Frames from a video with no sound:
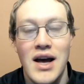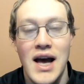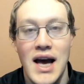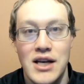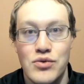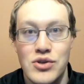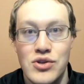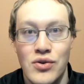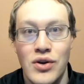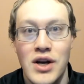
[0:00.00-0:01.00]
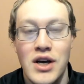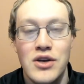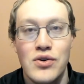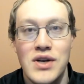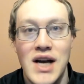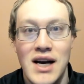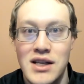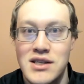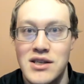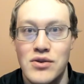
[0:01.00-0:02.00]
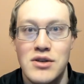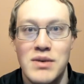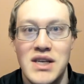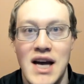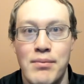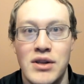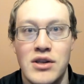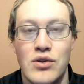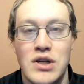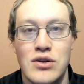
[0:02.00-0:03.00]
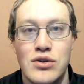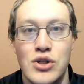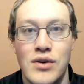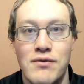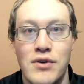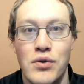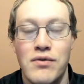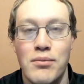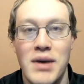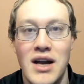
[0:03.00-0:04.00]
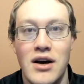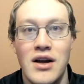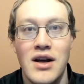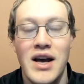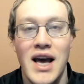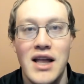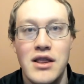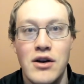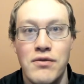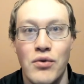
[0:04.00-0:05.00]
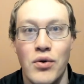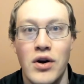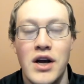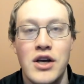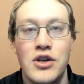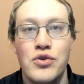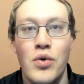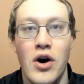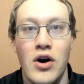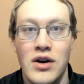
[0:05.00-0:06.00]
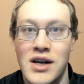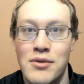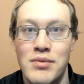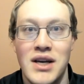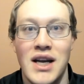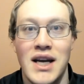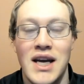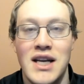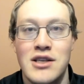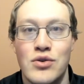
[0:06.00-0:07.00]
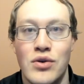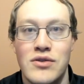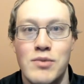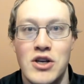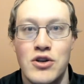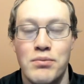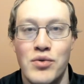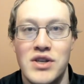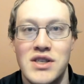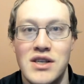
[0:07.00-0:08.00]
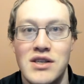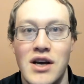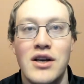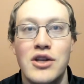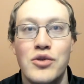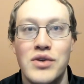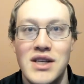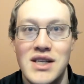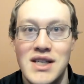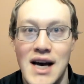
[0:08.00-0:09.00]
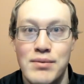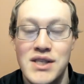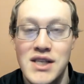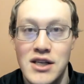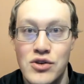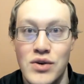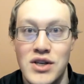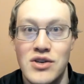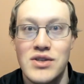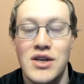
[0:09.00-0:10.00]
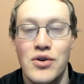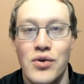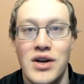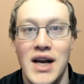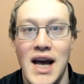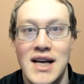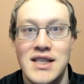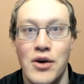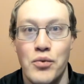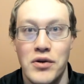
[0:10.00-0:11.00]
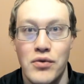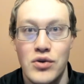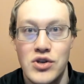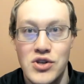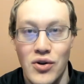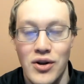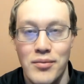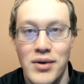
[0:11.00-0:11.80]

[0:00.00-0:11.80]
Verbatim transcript: As a result, you're not considered to be tapping the creatures you convoke for mana, and therefore, you aren't going to be getting any sort of special bonuses. You would need to tap six creatures in order to cast that Willforged Golem.